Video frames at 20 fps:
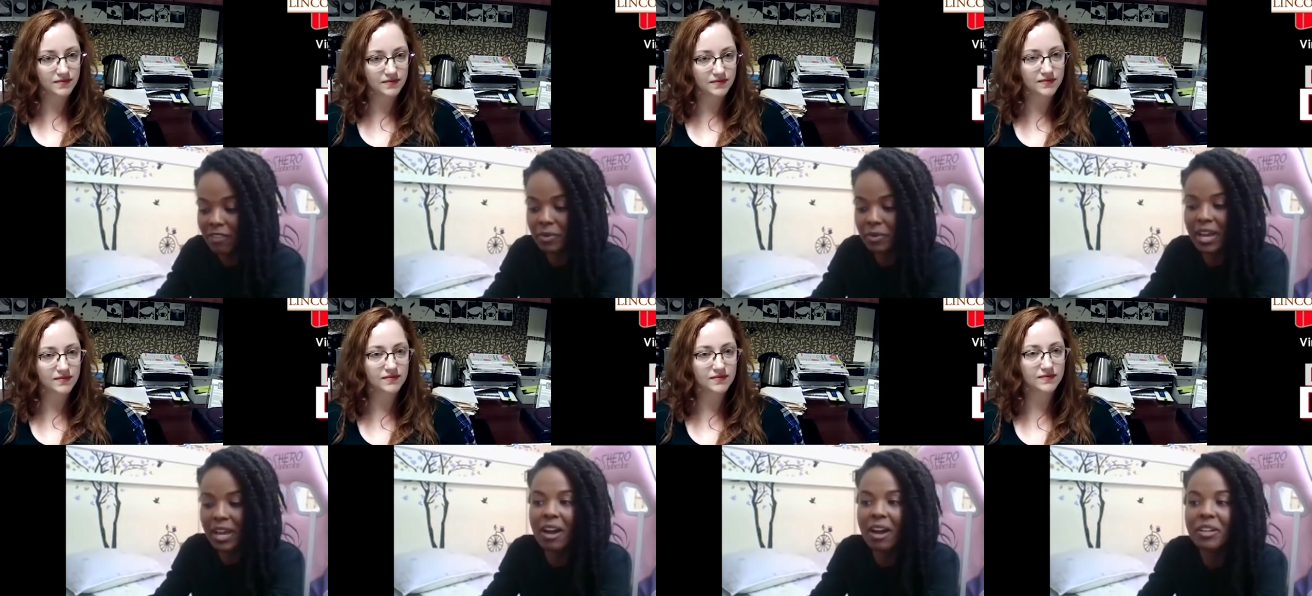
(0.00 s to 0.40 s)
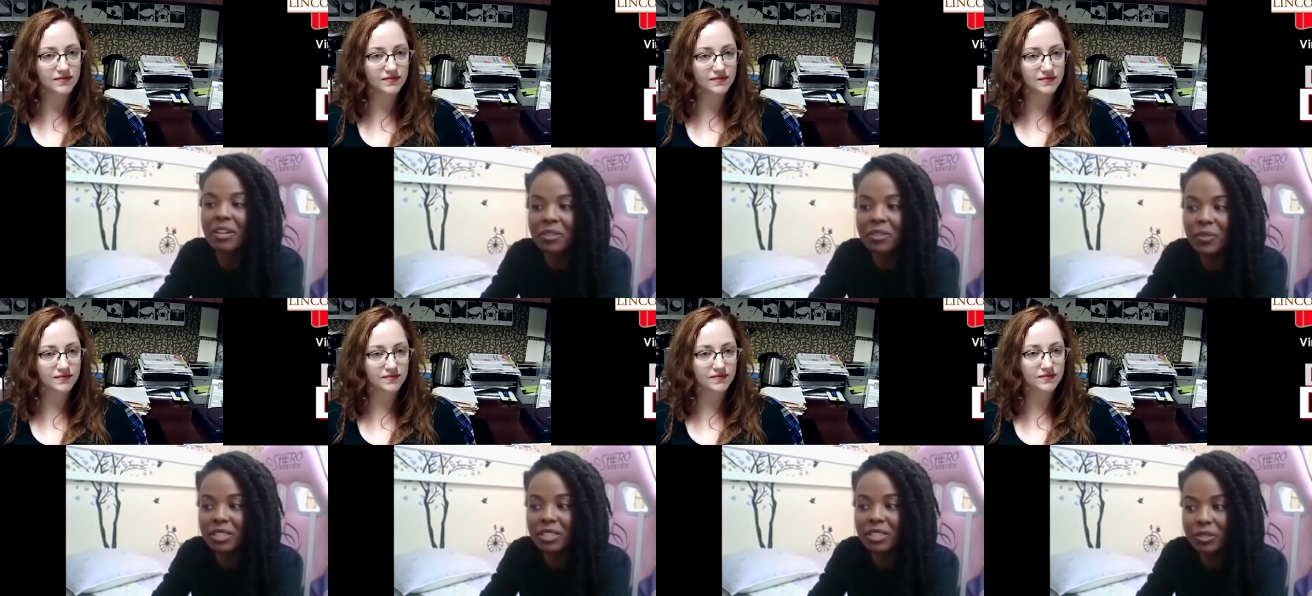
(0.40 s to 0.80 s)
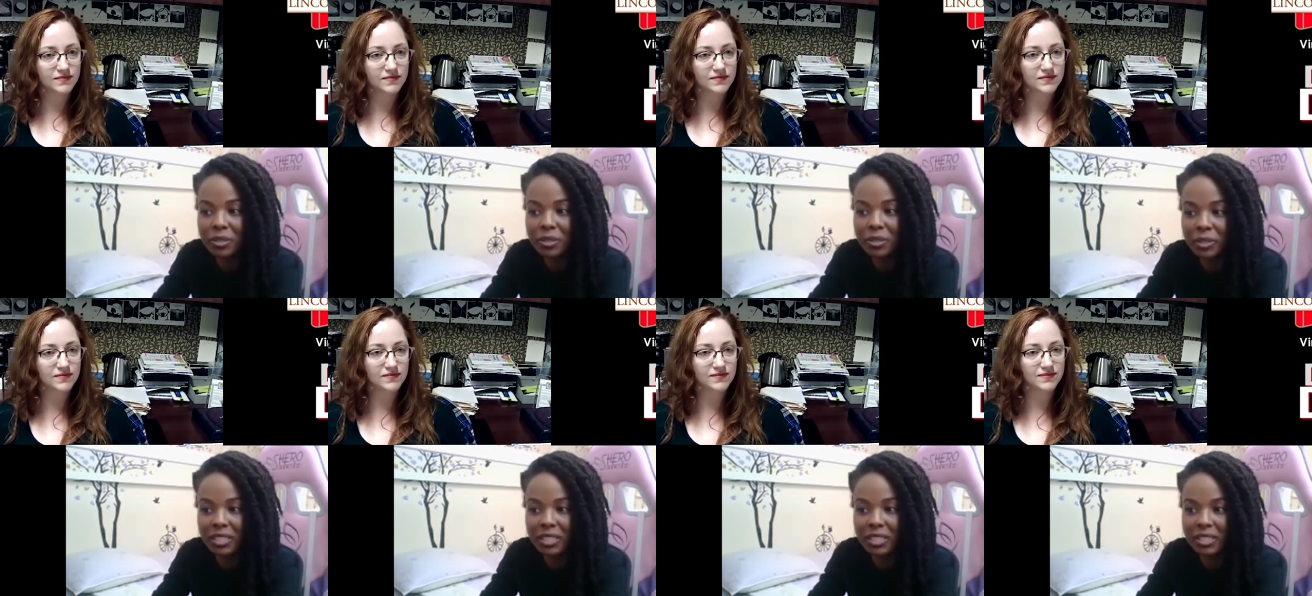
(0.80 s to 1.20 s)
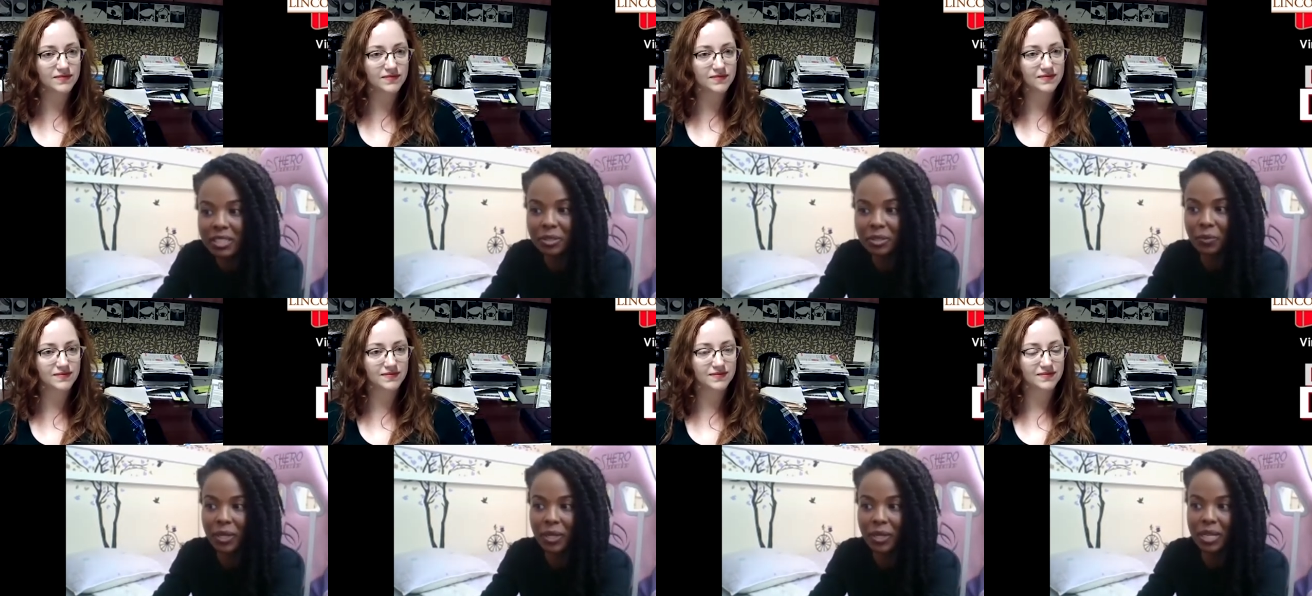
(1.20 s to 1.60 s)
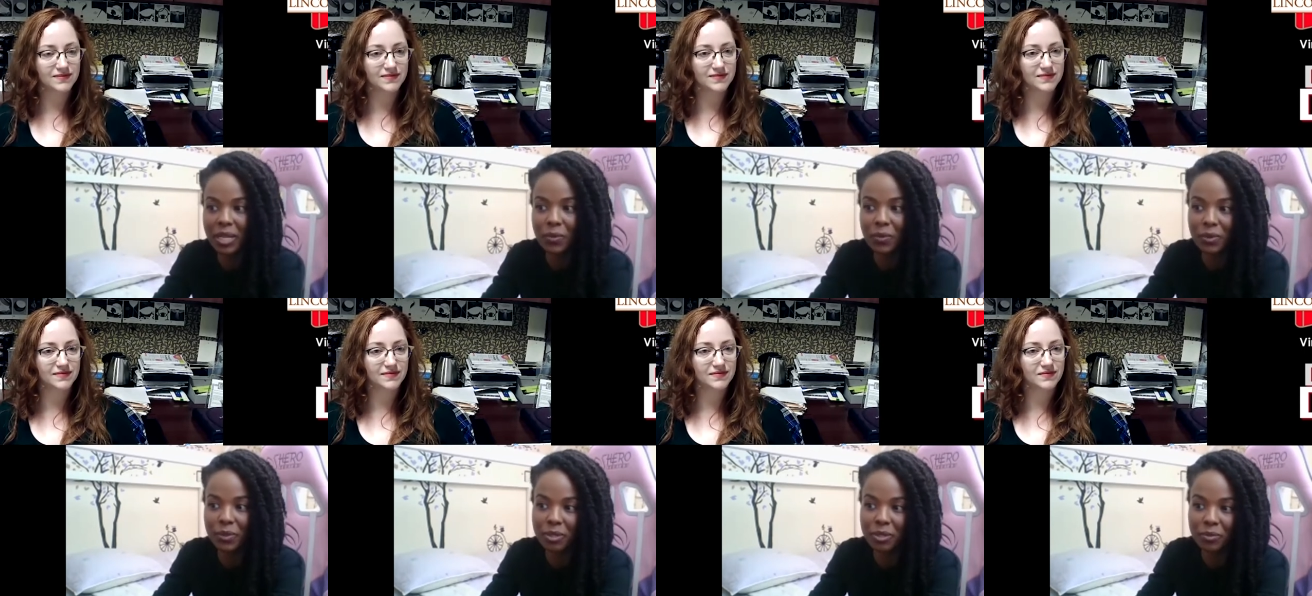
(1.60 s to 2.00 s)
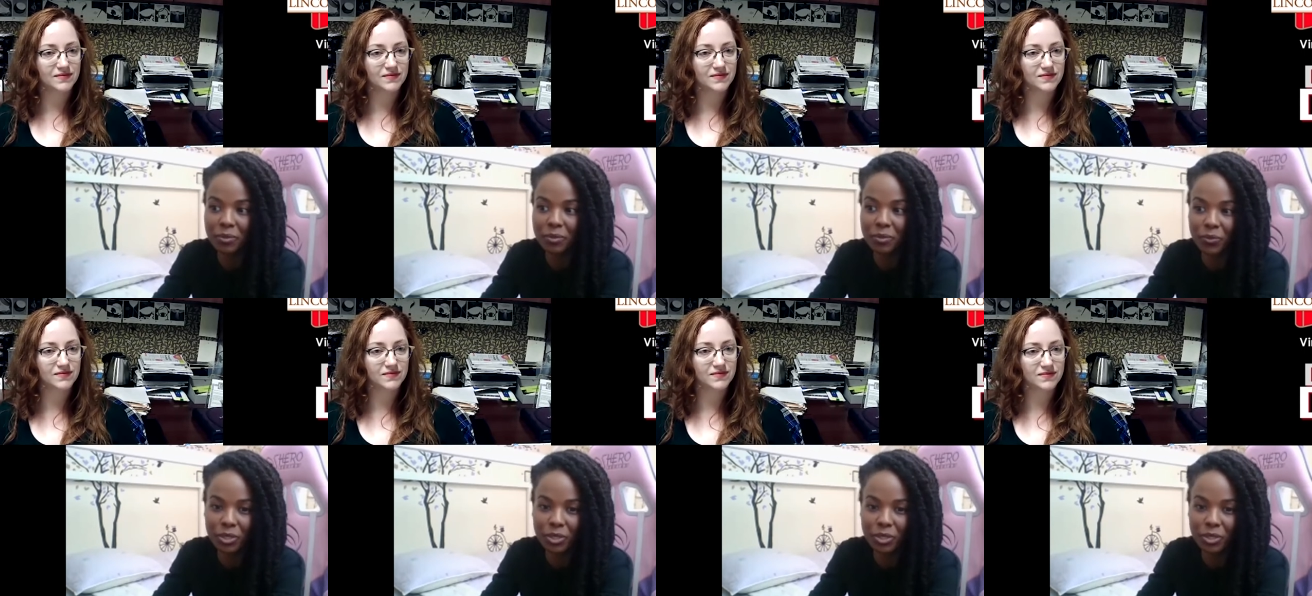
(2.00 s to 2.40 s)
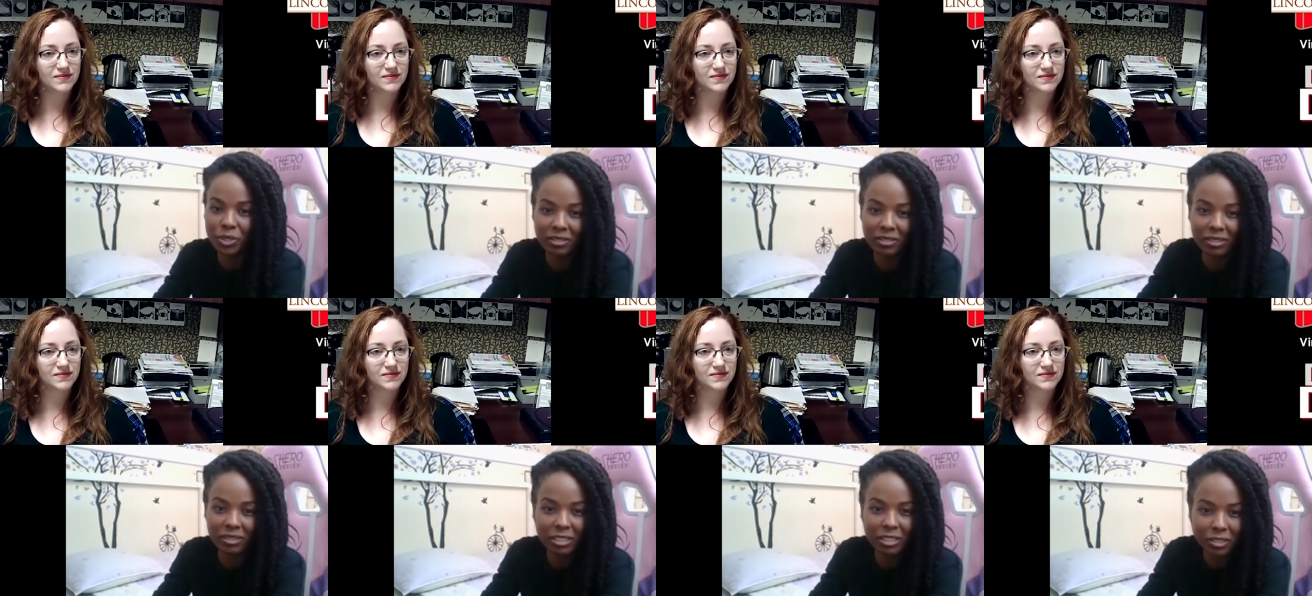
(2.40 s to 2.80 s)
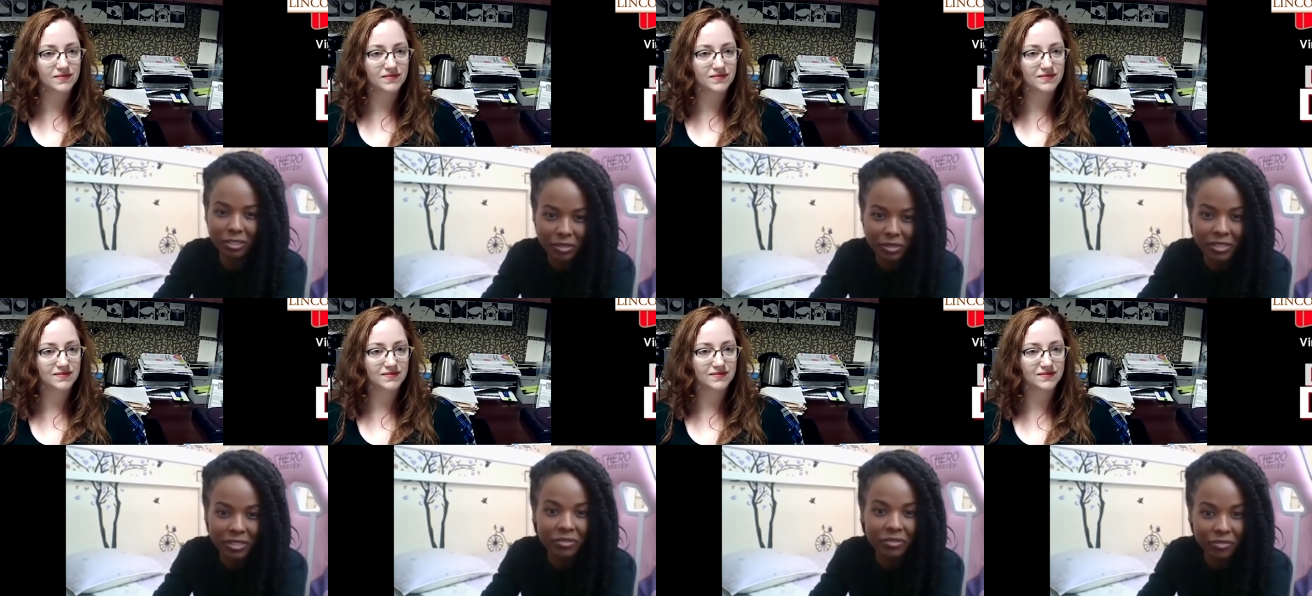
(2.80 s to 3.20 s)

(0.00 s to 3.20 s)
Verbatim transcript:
Speaker 1: but how can we do it in a way where we're inclusive